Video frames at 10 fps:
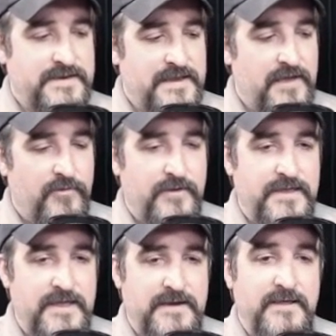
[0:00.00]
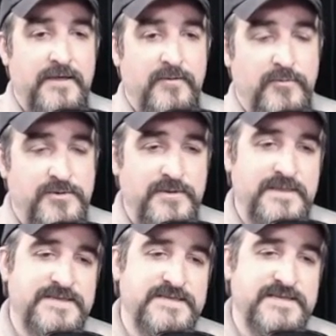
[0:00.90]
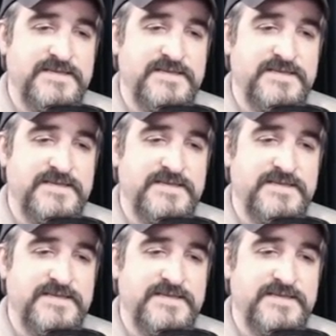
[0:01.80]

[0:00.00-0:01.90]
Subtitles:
Now, again, we're doing this as a